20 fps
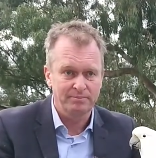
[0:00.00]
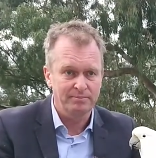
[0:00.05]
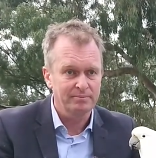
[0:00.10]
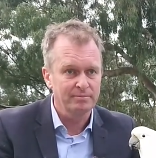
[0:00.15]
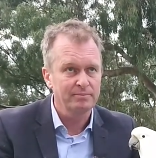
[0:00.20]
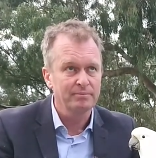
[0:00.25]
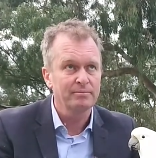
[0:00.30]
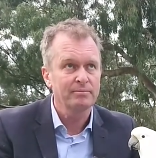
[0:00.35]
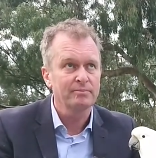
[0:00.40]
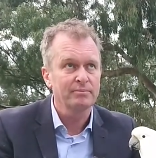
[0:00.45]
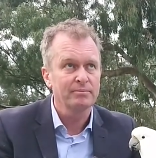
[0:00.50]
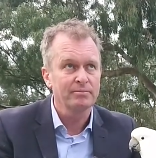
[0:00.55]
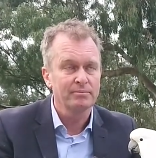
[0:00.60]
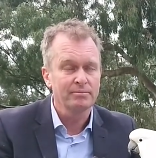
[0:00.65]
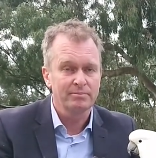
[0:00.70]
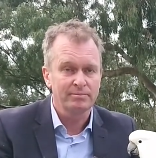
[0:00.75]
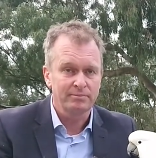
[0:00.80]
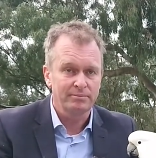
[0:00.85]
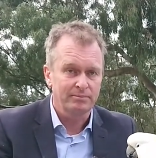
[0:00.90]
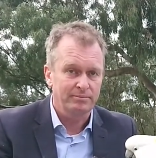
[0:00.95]

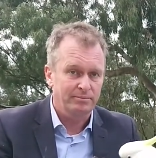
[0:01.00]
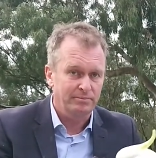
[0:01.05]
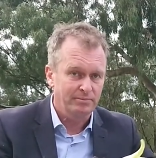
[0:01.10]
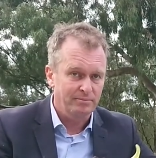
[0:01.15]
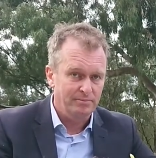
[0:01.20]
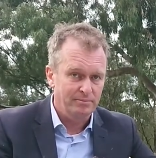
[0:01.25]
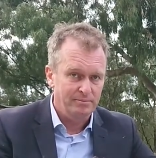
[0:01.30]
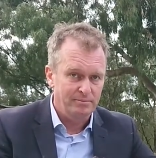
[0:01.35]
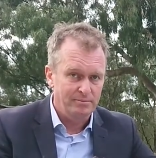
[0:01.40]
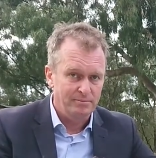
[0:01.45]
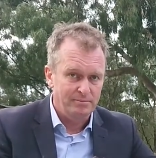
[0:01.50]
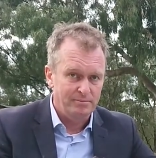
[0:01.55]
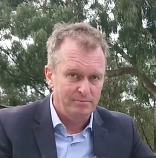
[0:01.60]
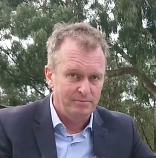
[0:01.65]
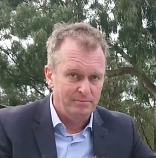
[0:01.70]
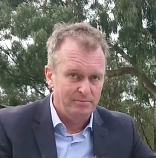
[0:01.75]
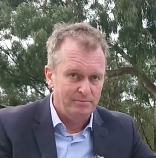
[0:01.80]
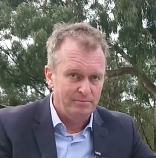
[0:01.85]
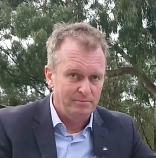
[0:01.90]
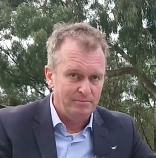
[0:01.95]

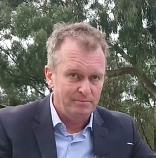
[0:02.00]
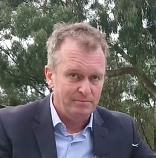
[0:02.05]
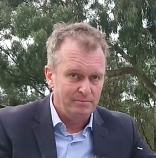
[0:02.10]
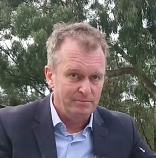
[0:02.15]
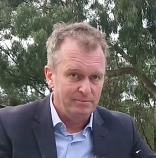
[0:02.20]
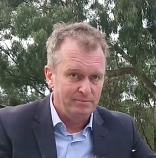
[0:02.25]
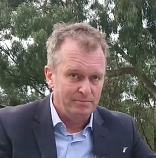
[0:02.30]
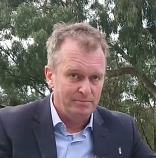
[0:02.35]
No one is speaking in this clip.